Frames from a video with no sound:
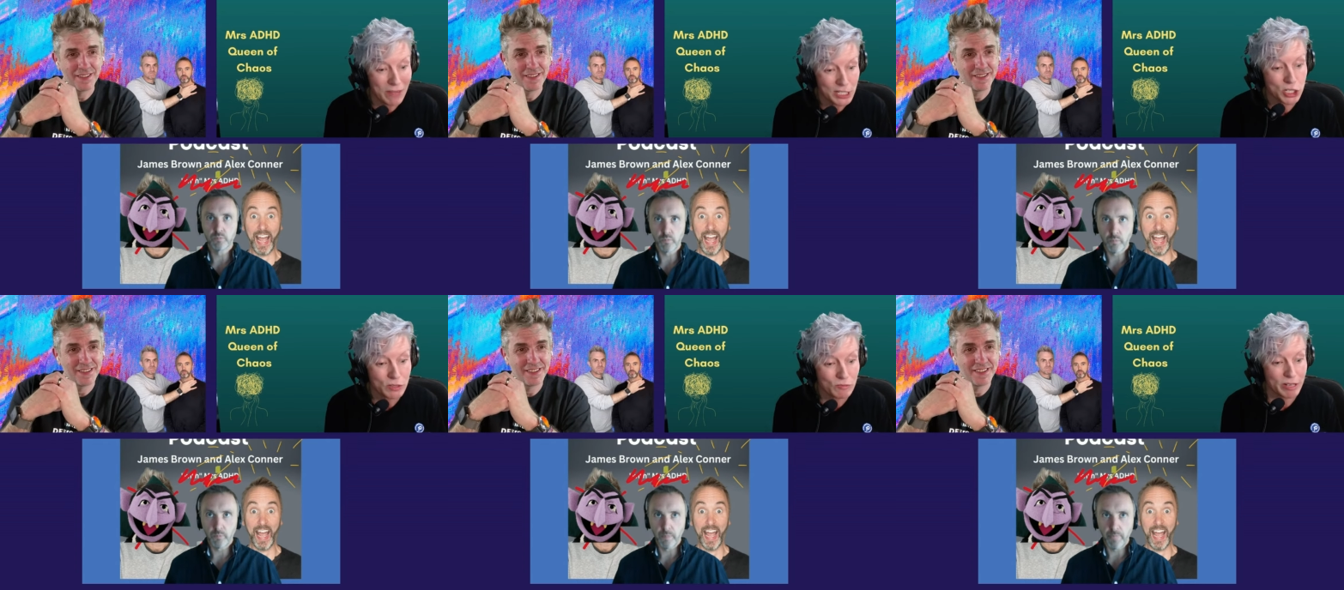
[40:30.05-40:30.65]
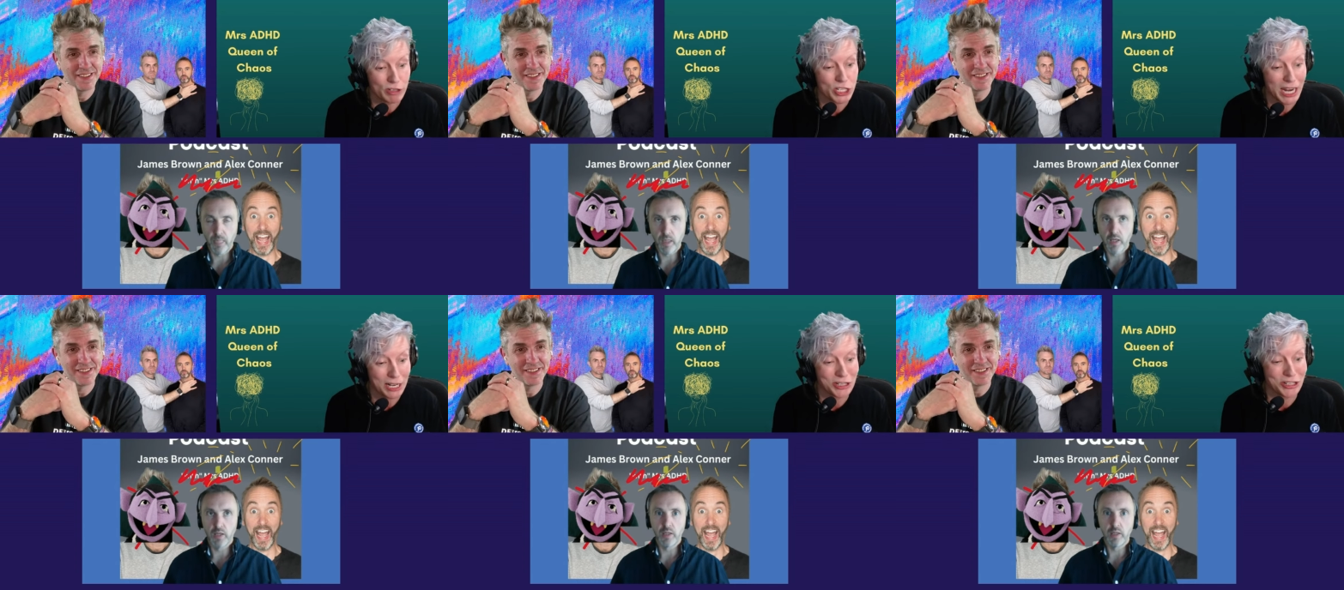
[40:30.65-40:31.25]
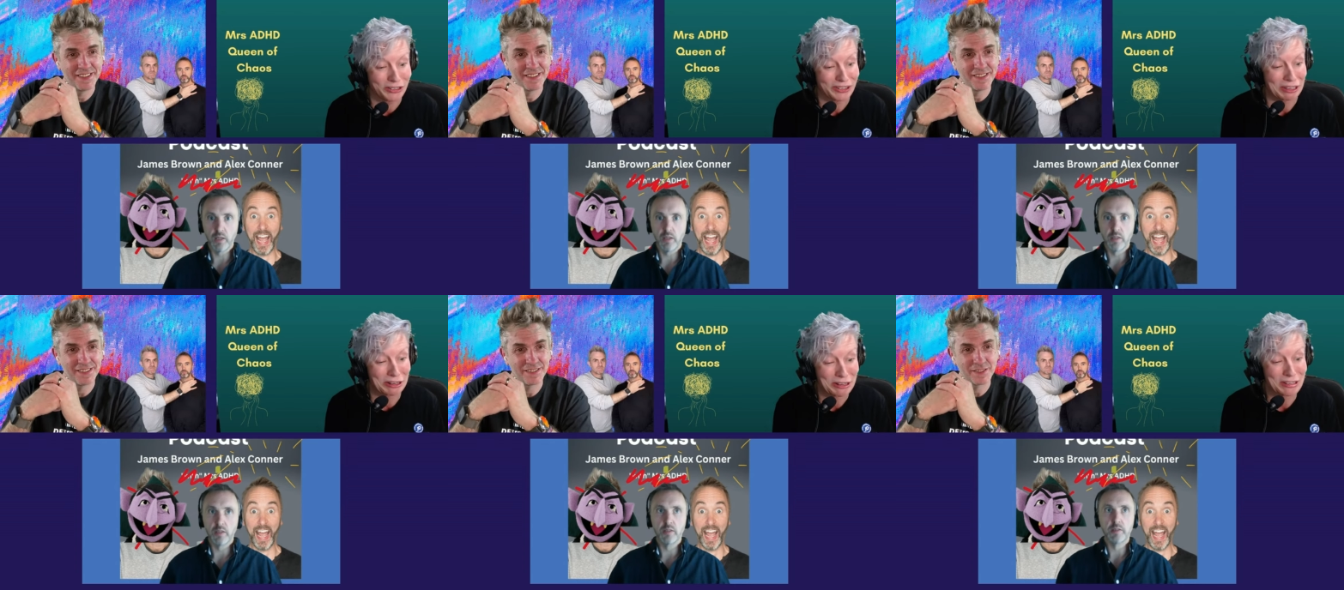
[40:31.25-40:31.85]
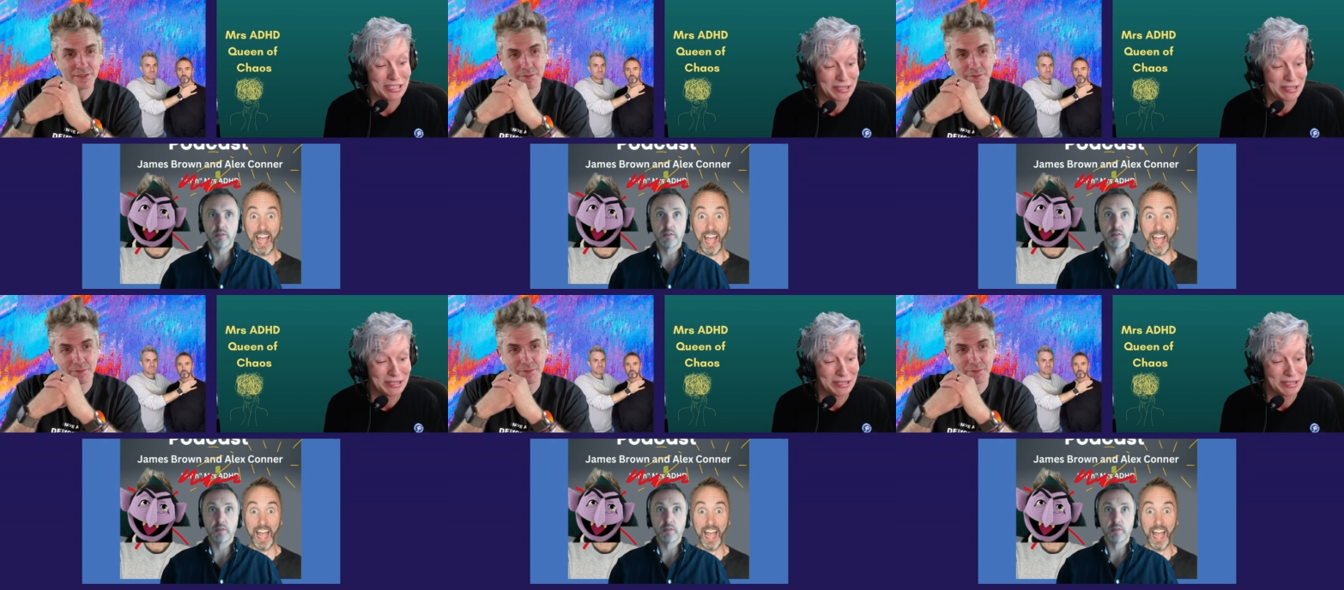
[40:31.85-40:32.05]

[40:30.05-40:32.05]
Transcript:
Speaker 1: the imaginary rejection that